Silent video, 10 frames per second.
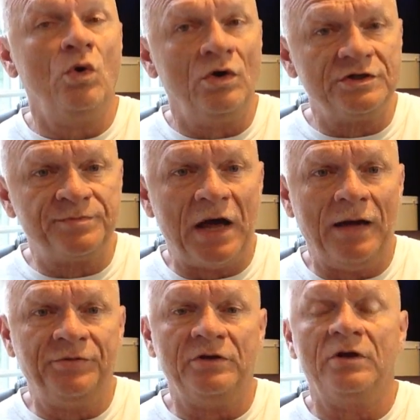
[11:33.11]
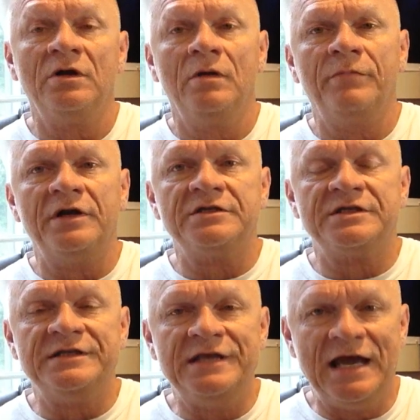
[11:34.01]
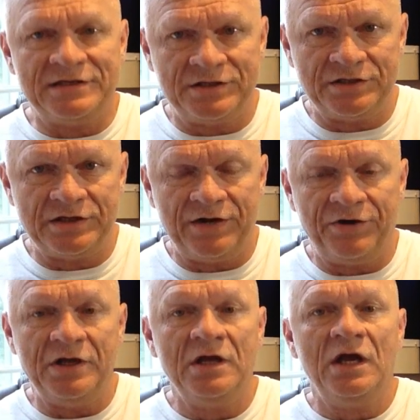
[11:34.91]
or it's popular, but it's necessary.